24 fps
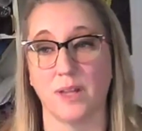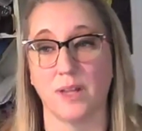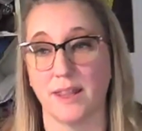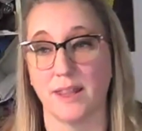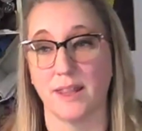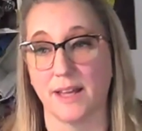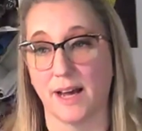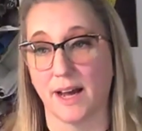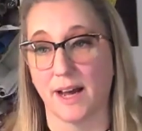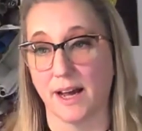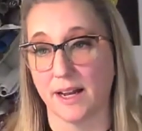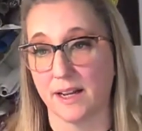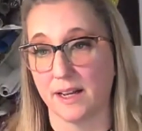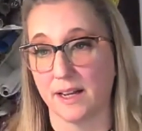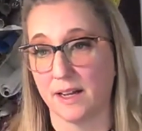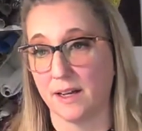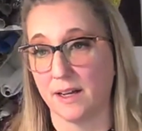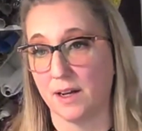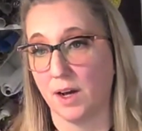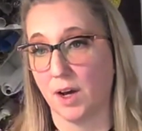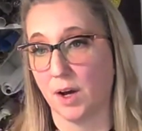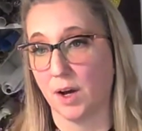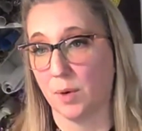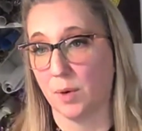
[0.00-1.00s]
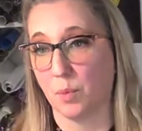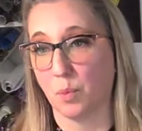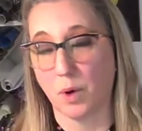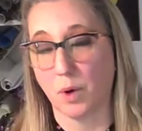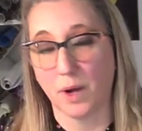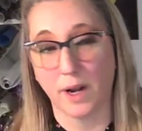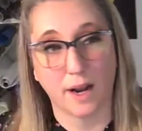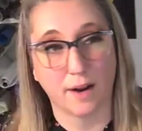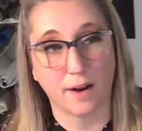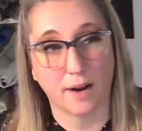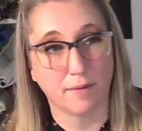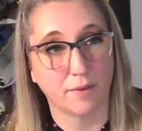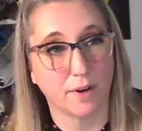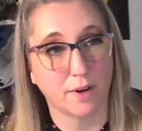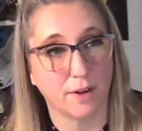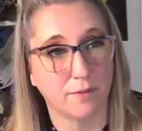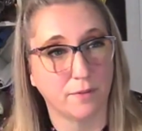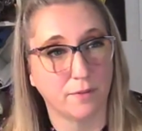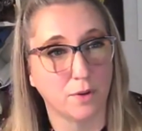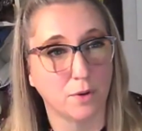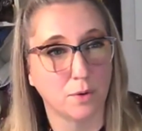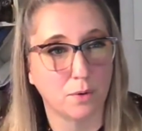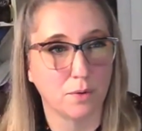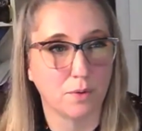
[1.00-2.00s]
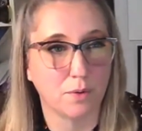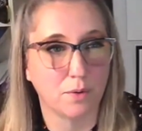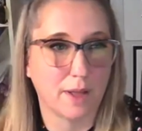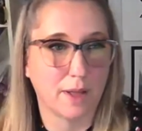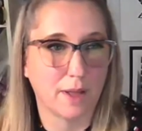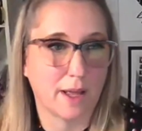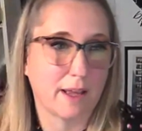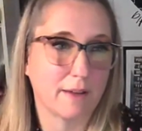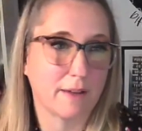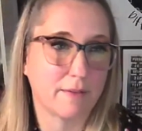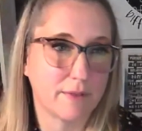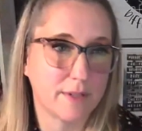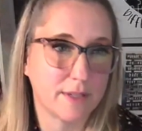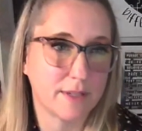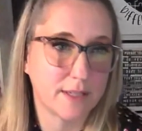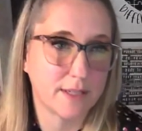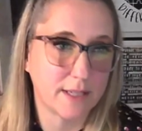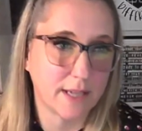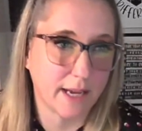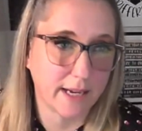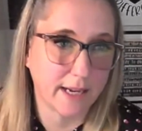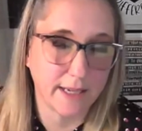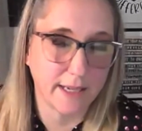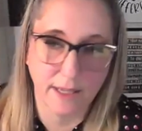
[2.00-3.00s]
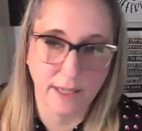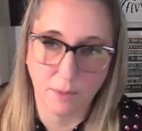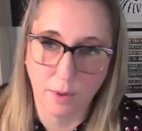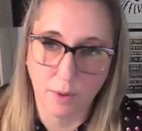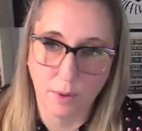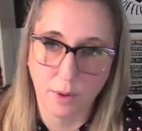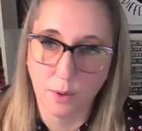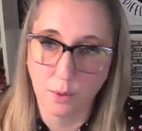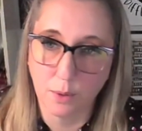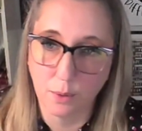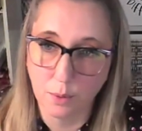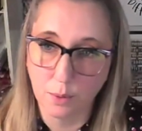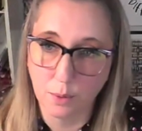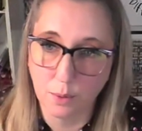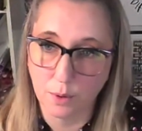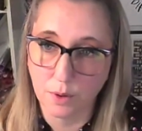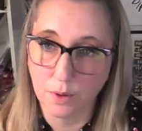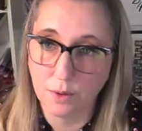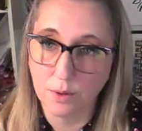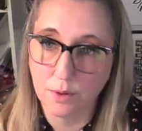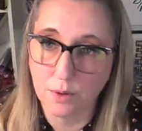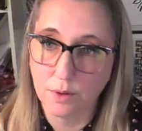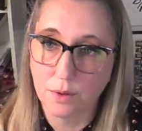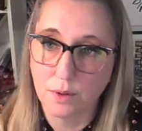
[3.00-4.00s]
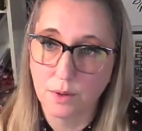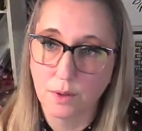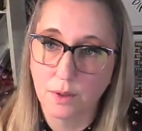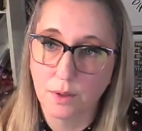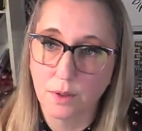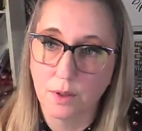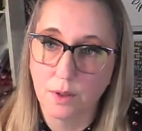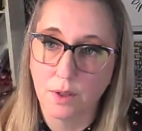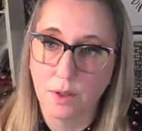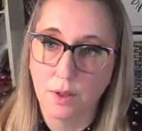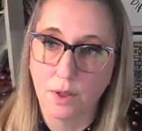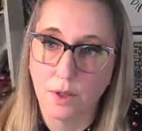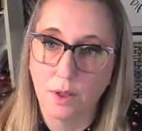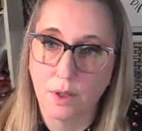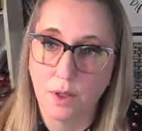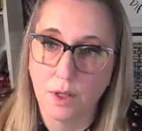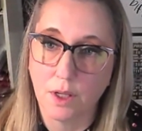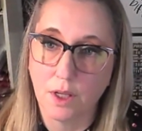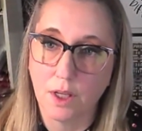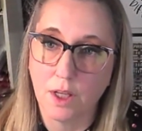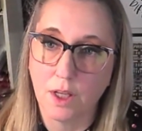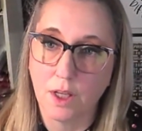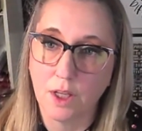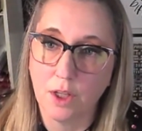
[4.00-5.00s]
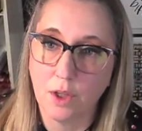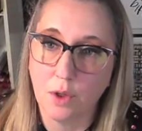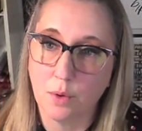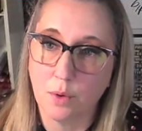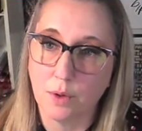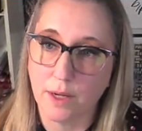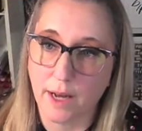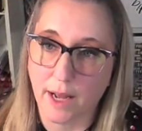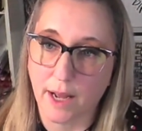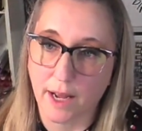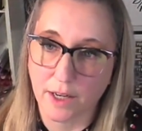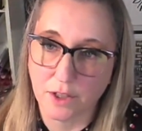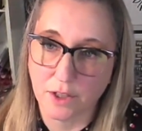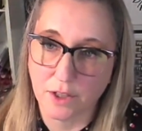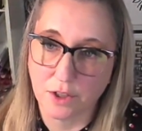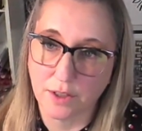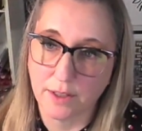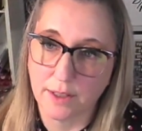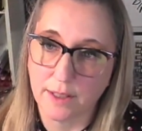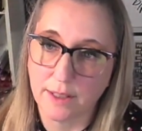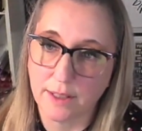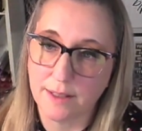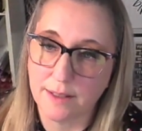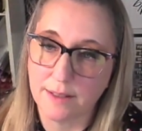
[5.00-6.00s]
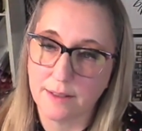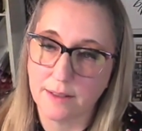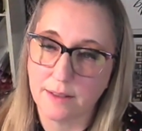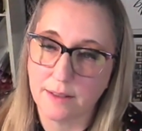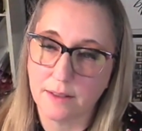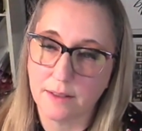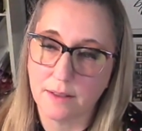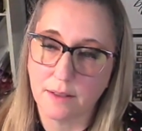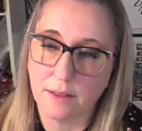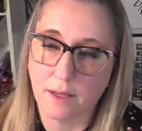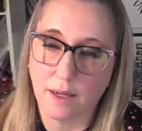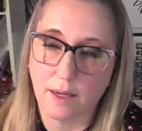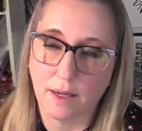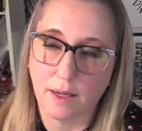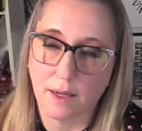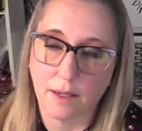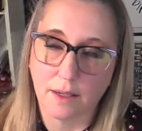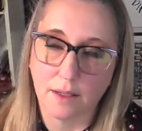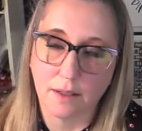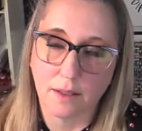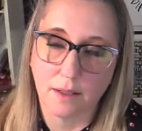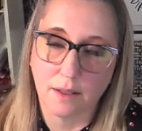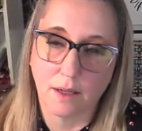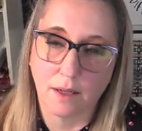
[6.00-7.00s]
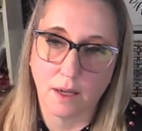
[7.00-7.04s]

only that, whatever, if you like have signed in with Google, you can actually uh